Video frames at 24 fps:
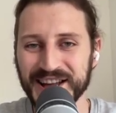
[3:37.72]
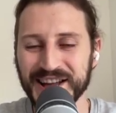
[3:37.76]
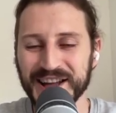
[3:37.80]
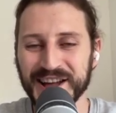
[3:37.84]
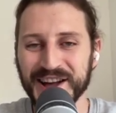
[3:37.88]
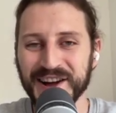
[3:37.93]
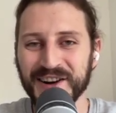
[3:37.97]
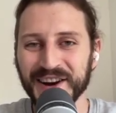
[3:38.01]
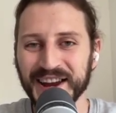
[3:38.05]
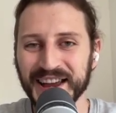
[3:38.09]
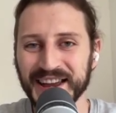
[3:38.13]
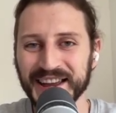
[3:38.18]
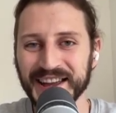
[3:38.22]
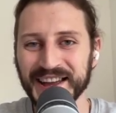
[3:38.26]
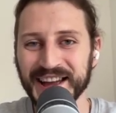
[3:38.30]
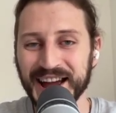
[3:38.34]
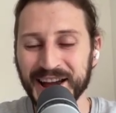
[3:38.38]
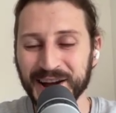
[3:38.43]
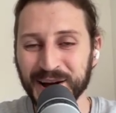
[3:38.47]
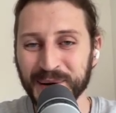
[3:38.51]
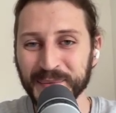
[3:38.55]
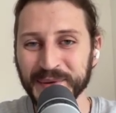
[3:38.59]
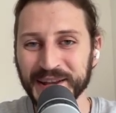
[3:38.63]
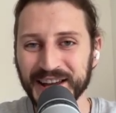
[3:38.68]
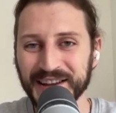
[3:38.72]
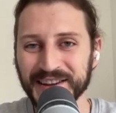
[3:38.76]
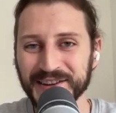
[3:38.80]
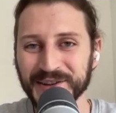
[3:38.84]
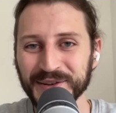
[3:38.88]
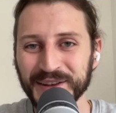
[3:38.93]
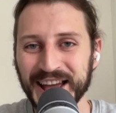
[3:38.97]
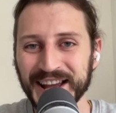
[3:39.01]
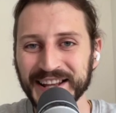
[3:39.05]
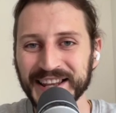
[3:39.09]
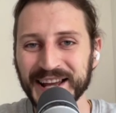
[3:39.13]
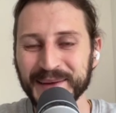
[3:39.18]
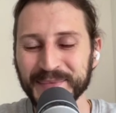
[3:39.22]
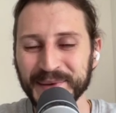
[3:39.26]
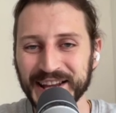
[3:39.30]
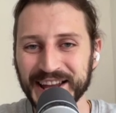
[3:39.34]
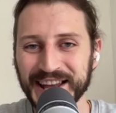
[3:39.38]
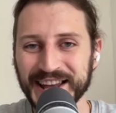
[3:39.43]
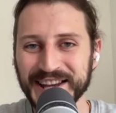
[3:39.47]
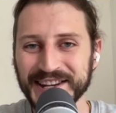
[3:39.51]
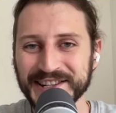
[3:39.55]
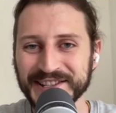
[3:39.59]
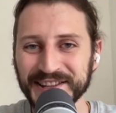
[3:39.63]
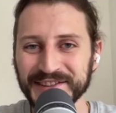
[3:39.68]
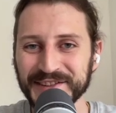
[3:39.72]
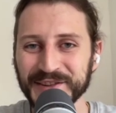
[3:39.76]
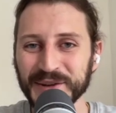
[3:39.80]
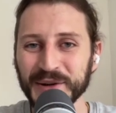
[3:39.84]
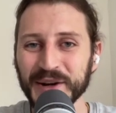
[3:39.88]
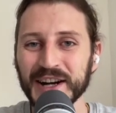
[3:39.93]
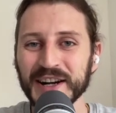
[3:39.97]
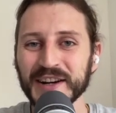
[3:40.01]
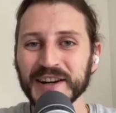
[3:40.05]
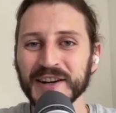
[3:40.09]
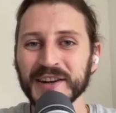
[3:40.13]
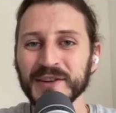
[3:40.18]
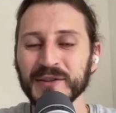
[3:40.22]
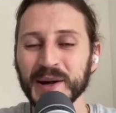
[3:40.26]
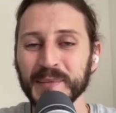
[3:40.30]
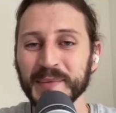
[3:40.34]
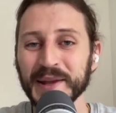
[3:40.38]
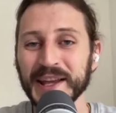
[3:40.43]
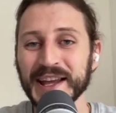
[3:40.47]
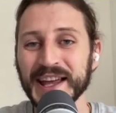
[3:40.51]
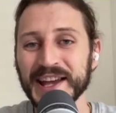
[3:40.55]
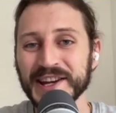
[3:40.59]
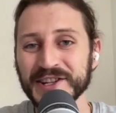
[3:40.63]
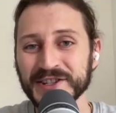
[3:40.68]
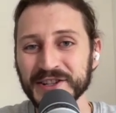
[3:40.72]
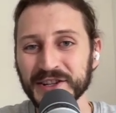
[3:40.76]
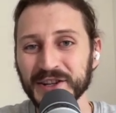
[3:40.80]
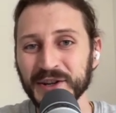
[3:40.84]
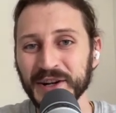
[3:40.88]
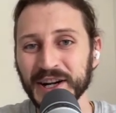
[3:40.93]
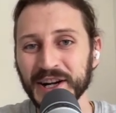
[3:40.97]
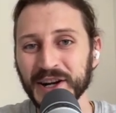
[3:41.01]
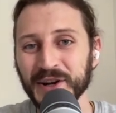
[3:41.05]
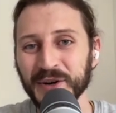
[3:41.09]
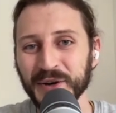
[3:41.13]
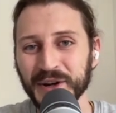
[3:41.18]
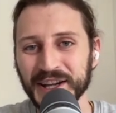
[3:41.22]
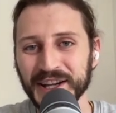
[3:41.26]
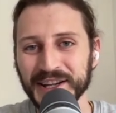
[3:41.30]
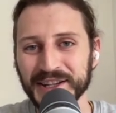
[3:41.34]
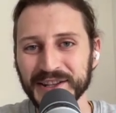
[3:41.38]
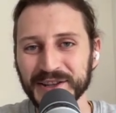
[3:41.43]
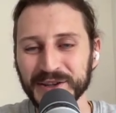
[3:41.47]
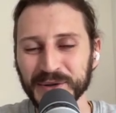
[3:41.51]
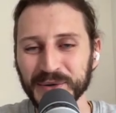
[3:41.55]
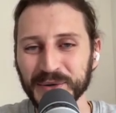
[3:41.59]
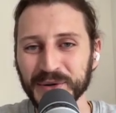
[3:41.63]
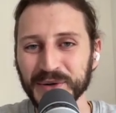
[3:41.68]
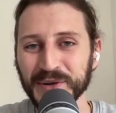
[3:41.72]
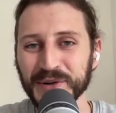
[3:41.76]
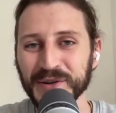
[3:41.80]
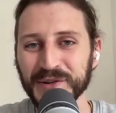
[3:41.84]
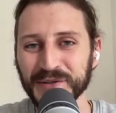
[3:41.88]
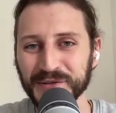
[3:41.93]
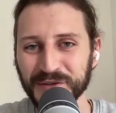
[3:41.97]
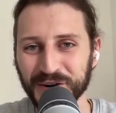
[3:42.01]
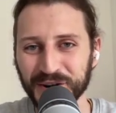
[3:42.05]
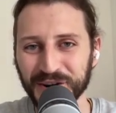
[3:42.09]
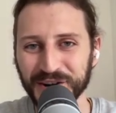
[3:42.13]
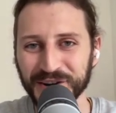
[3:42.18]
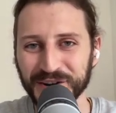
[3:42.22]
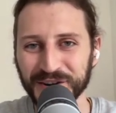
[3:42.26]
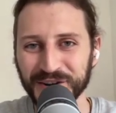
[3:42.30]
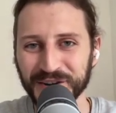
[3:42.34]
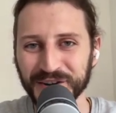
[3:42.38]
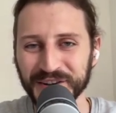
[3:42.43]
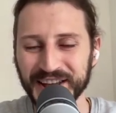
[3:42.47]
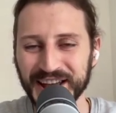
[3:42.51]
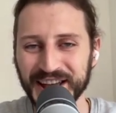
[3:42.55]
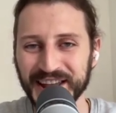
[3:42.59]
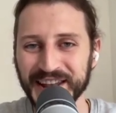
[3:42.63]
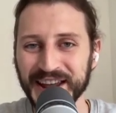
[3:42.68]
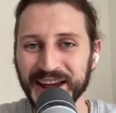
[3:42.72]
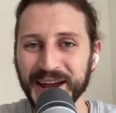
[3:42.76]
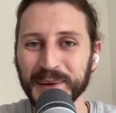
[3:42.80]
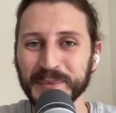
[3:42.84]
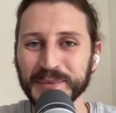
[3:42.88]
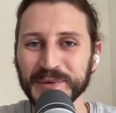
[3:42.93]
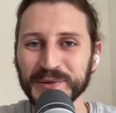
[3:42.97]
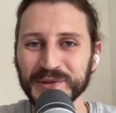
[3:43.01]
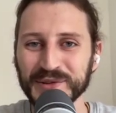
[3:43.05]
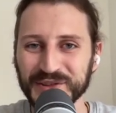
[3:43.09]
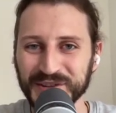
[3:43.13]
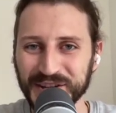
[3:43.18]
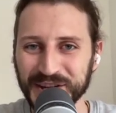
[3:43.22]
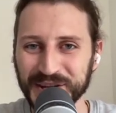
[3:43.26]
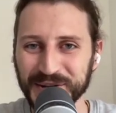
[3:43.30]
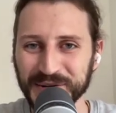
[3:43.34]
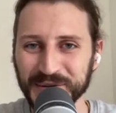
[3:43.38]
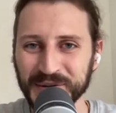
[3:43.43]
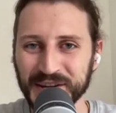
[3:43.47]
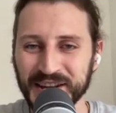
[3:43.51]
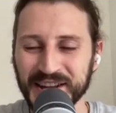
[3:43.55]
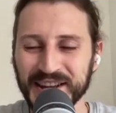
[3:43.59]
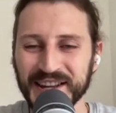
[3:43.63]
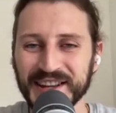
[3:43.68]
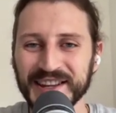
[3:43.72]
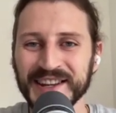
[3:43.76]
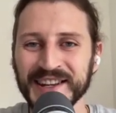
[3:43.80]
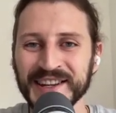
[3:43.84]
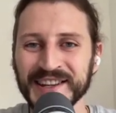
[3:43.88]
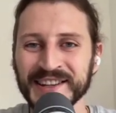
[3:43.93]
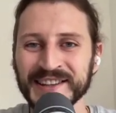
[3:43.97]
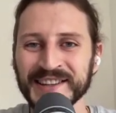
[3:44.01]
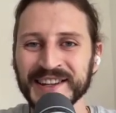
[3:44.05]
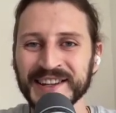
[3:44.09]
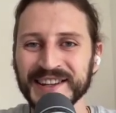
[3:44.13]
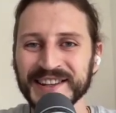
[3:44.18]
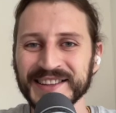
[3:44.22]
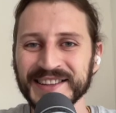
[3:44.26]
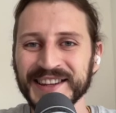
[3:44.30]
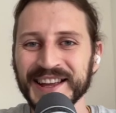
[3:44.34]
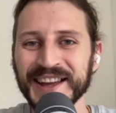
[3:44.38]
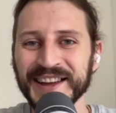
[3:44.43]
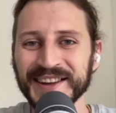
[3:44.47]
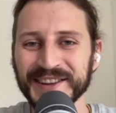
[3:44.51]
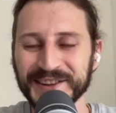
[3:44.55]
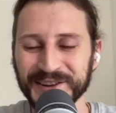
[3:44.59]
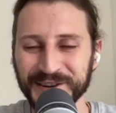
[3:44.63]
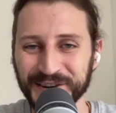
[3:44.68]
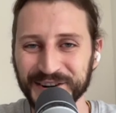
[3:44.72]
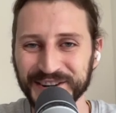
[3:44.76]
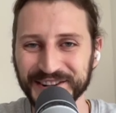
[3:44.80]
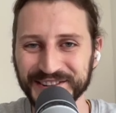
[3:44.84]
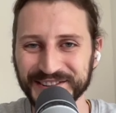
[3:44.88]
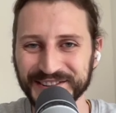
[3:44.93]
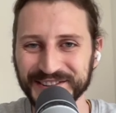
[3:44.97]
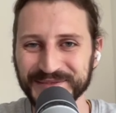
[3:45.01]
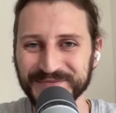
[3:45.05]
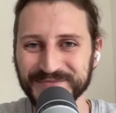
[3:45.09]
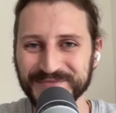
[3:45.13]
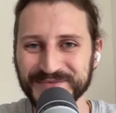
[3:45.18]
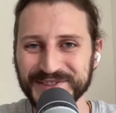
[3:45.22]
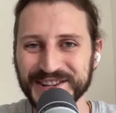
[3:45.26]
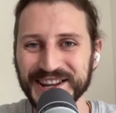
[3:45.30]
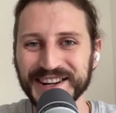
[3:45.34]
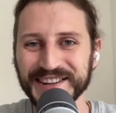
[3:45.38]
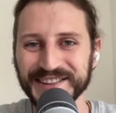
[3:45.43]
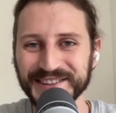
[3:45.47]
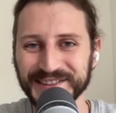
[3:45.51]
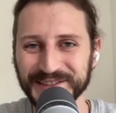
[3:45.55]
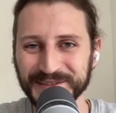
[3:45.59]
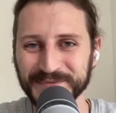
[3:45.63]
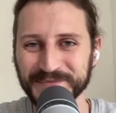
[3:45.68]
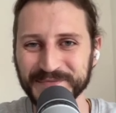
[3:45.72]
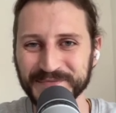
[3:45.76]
Okay, I hope that you like the applications you are, your application you are going to work on, and I hope to see you in the course. Cheers!